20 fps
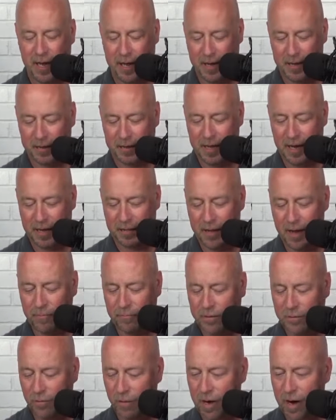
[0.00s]
And
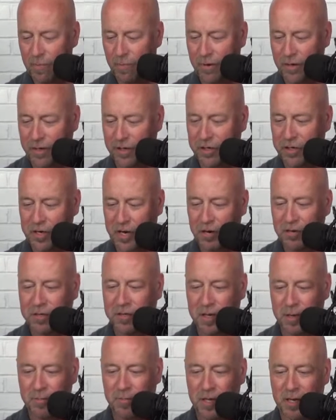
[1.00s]
that was where I wanted to share
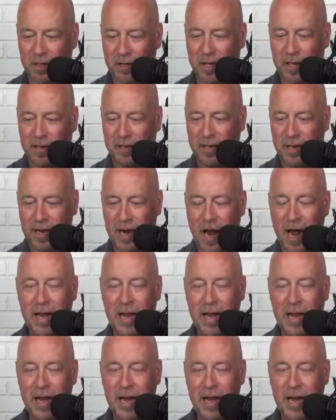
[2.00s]
something that